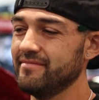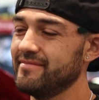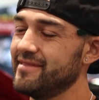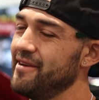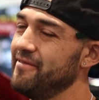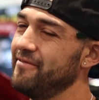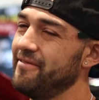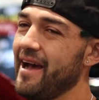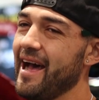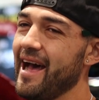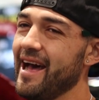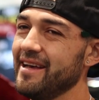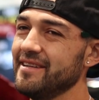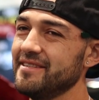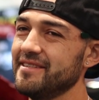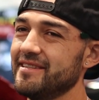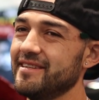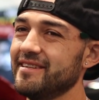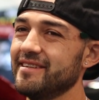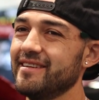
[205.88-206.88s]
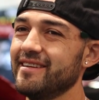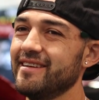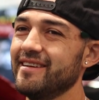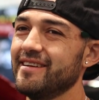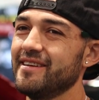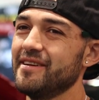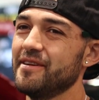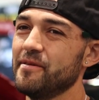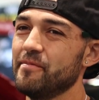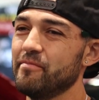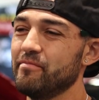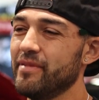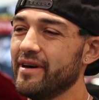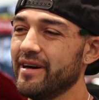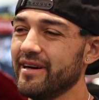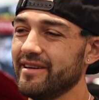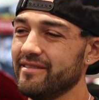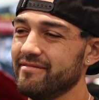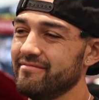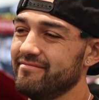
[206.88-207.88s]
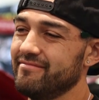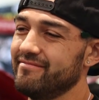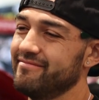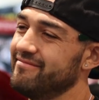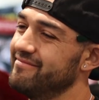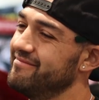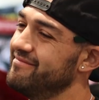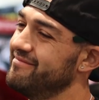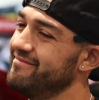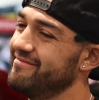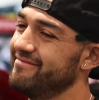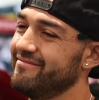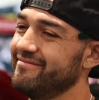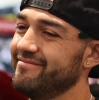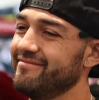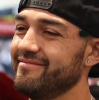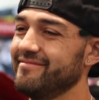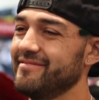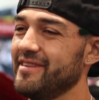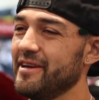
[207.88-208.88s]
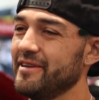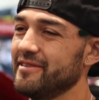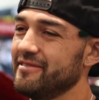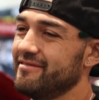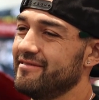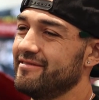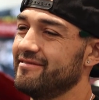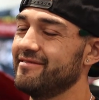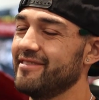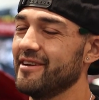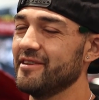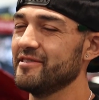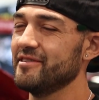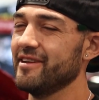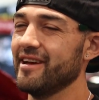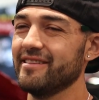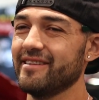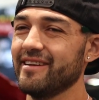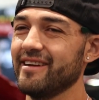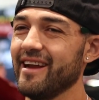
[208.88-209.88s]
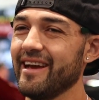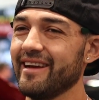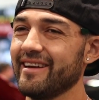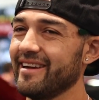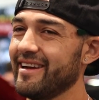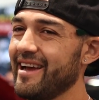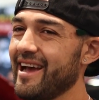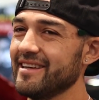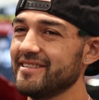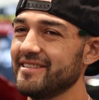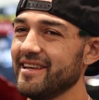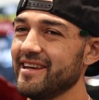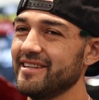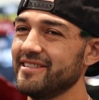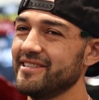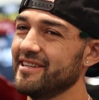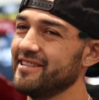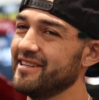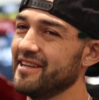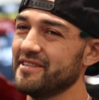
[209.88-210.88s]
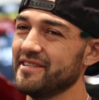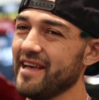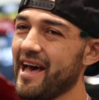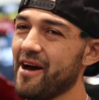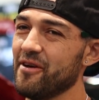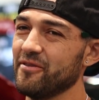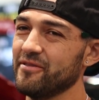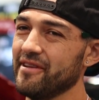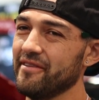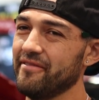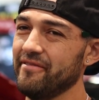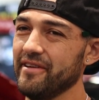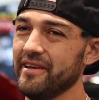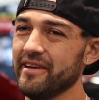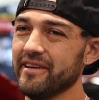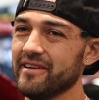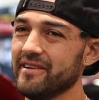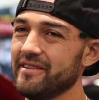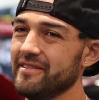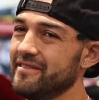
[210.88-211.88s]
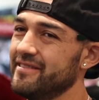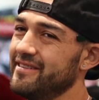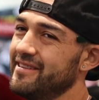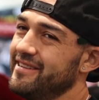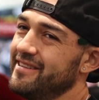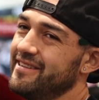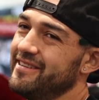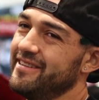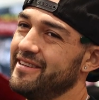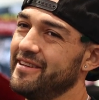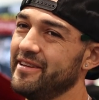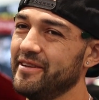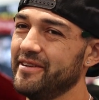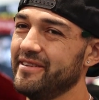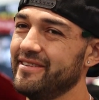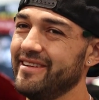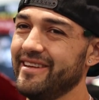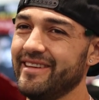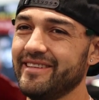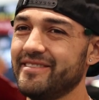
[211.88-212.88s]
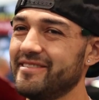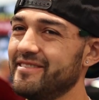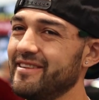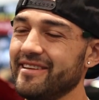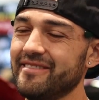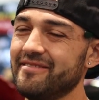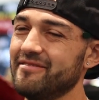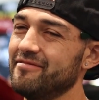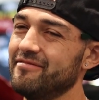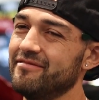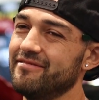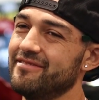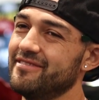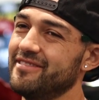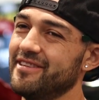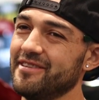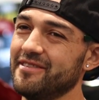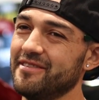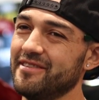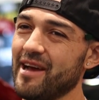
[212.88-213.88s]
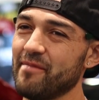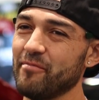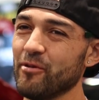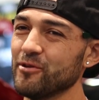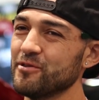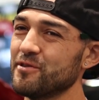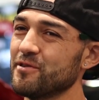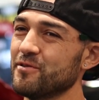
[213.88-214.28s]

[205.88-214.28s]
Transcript: They're fast, but there's nothing like a gas engine. The sound, the feel, it's just, I'm old